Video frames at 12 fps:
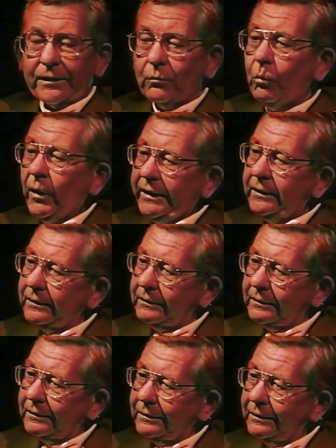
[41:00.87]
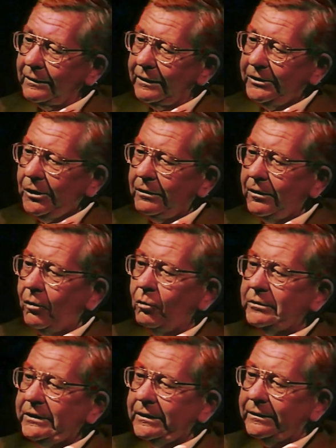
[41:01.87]
I had to wait
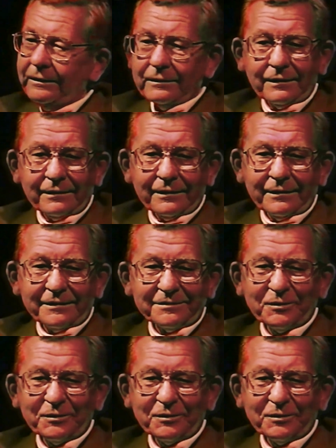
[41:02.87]
another whole year